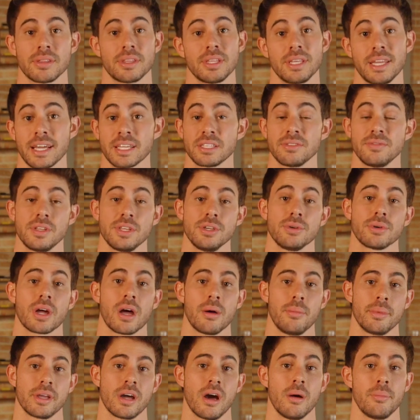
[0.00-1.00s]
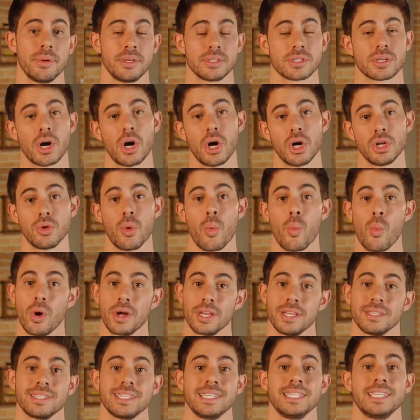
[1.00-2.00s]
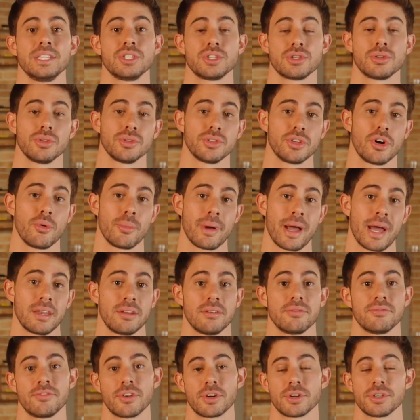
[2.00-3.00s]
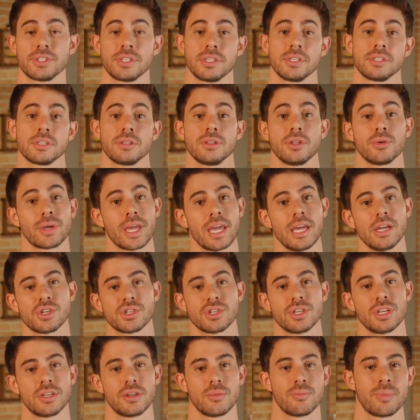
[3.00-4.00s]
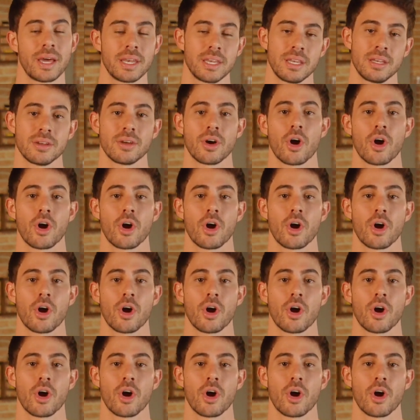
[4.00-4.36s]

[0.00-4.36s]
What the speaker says: the next video coming up is called What is a Digital Nomad versus Location Independent?